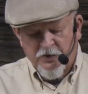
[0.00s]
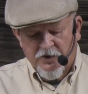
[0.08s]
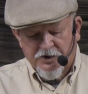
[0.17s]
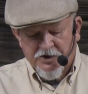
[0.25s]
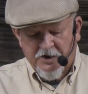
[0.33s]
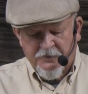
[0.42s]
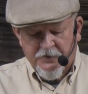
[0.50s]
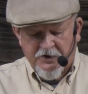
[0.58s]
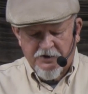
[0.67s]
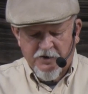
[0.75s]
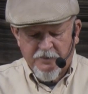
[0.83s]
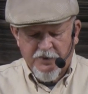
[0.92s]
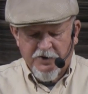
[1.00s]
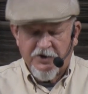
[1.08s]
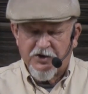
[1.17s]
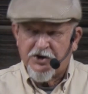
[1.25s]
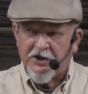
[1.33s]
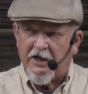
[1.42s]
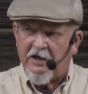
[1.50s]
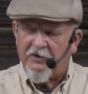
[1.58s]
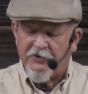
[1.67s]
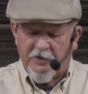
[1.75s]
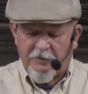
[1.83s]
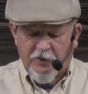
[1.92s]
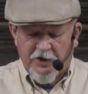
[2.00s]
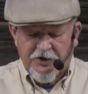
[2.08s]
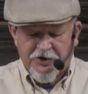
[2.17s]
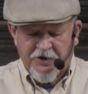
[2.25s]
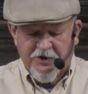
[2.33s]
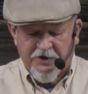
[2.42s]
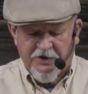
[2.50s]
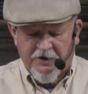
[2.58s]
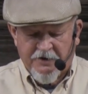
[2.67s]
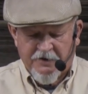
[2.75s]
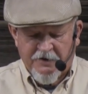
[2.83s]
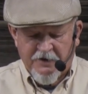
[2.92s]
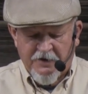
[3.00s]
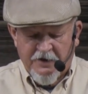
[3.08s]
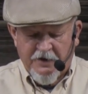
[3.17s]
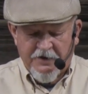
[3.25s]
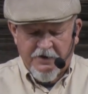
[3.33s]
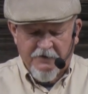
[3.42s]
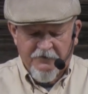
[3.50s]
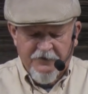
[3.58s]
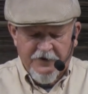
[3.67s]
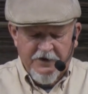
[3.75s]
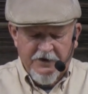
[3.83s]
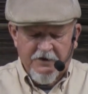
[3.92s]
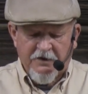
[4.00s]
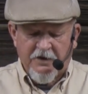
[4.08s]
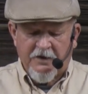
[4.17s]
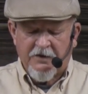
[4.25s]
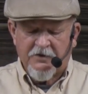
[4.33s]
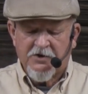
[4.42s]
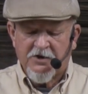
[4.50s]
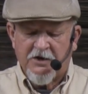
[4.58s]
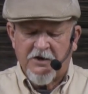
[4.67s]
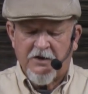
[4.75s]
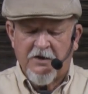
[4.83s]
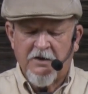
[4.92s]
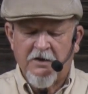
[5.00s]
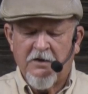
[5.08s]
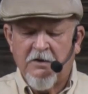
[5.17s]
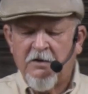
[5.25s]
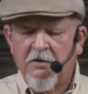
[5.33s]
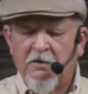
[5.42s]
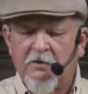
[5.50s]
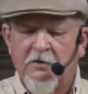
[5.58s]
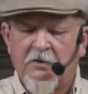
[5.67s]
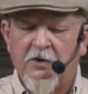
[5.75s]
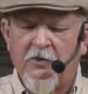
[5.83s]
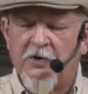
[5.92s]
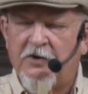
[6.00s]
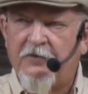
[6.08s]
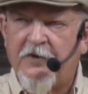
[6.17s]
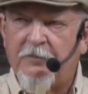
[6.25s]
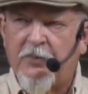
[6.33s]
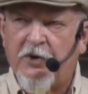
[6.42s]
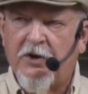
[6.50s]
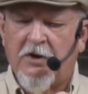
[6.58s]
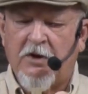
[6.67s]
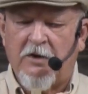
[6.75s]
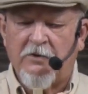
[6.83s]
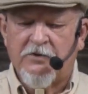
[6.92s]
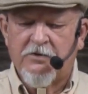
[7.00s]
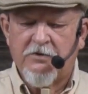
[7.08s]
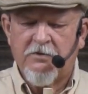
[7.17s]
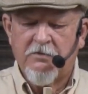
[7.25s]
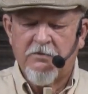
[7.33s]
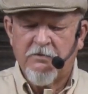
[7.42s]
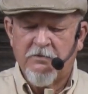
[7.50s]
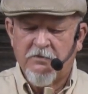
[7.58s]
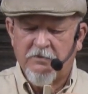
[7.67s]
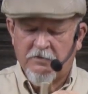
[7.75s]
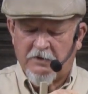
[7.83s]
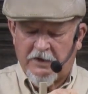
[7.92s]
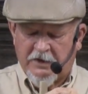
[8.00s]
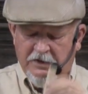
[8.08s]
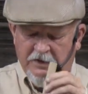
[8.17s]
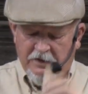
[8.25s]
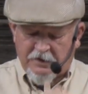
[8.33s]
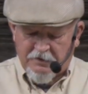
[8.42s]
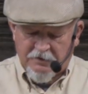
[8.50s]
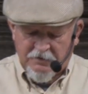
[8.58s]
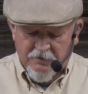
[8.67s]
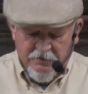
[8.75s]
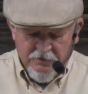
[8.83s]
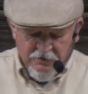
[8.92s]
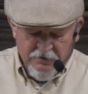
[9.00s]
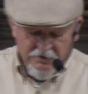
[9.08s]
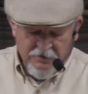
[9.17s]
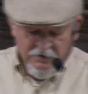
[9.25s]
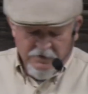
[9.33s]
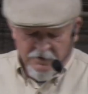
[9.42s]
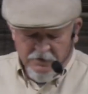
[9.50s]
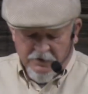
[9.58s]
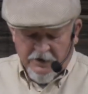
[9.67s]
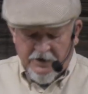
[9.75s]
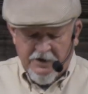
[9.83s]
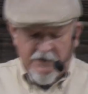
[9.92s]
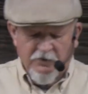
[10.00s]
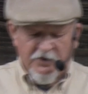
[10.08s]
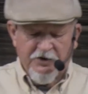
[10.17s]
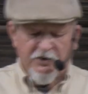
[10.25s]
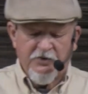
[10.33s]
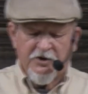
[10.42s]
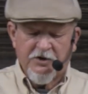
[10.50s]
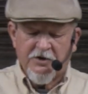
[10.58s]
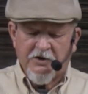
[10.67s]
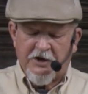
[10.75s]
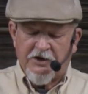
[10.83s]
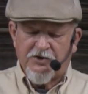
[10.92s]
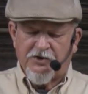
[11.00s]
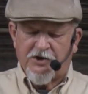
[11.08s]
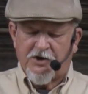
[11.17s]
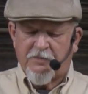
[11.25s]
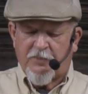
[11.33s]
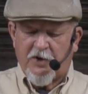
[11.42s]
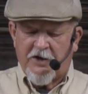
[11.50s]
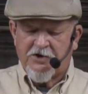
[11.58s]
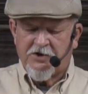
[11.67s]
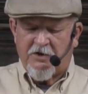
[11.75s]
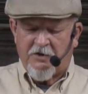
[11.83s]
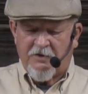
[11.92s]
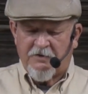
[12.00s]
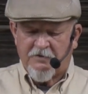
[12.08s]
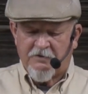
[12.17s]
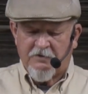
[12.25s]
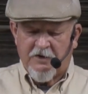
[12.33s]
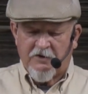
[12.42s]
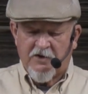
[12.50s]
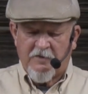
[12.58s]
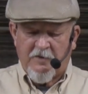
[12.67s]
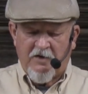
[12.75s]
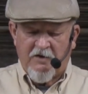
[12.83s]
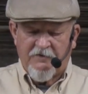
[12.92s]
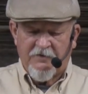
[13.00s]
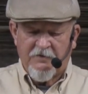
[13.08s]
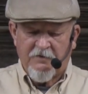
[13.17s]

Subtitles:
or something to put a shallow depression in there and then fit it and see, it fit pretty close like that. And then when these are just pressed on, they'll come off.